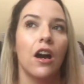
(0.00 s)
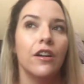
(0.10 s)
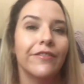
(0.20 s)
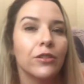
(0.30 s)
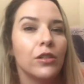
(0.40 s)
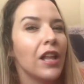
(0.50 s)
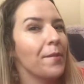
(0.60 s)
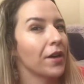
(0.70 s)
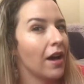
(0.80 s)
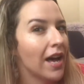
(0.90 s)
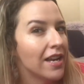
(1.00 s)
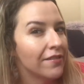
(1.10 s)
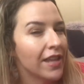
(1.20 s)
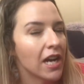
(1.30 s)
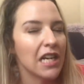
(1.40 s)
Overall, I'm kind
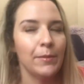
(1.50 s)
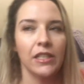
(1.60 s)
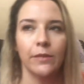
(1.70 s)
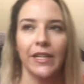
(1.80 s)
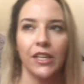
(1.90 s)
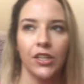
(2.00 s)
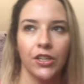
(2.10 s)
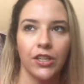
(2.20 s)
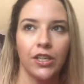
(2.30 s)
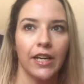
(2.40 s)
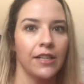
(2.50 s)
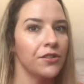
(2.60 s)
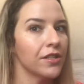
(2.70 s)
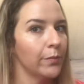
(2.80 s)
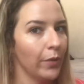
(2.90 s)
of there. I'm a little bit cute. I can
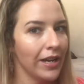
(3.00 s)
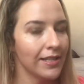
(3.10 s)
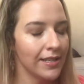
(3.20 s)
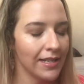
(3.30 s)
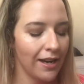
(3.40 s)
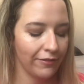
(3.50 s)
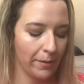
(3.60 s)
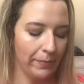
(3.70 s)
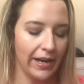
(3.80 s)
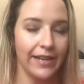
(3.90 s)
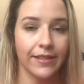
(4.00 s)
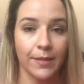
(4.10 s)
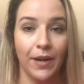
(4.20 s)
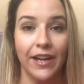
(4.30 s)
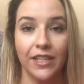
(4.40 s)
do some weird stuff, but I
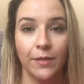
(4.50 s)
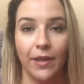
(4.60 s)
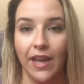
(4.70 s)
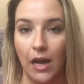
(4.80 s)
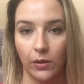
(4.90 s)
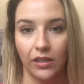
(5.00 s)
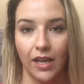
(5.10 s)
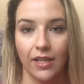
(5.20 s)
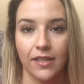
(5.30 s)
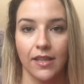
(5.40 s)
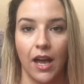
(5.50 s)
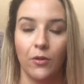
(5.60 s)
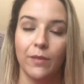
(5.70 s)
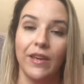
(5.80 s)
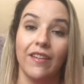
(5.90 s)
aspire to be Hourglass. I
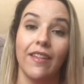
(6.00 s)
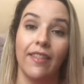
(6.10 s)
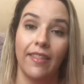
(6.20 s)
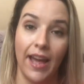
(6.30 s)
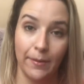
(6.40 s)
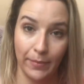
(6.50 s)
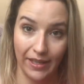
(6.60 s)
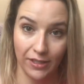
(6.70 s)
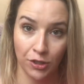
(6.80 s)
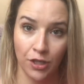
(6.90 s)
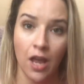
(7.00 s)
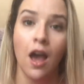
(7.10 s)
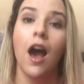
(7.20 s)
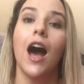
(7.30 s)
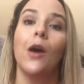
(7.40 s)
want to be that bitch.
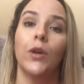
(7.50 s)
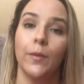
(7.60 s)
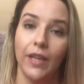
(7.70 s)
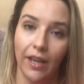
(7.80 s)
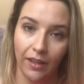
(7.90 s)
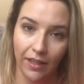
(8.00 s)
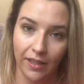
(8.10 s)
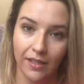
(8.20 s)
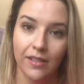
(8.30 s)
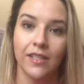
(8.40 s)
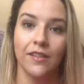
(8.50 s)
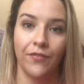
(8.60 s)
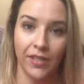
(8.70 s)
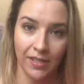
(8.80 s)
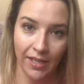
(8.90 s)
I want to be elegant,
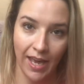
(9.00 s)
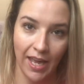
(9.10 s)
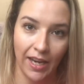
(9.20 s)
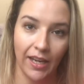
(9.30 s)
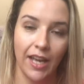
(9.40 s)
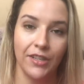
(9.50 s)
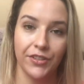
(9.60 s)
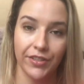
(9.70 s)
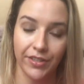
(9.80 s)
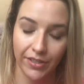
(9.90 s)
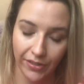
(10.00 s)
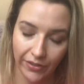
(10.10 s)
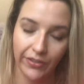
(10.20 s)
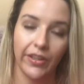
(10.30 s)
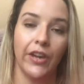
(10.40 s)
sophisticated, and just
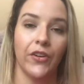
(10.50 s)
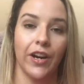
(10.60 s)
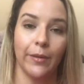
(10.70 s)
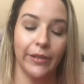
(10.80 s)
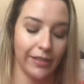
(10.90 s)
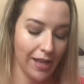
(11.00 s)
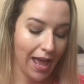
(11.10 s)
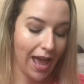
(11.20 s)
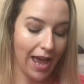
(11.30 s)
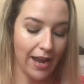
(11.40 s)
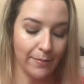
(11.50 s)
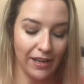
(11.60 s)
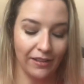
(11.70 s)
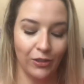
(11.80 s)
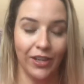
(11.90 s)
incredible. And I
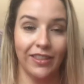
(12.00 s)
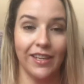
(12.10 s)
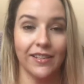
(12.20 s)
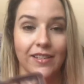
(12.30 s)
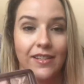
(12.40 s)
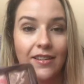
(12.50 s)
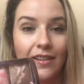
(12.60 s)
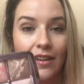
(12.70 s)
mean, look at this.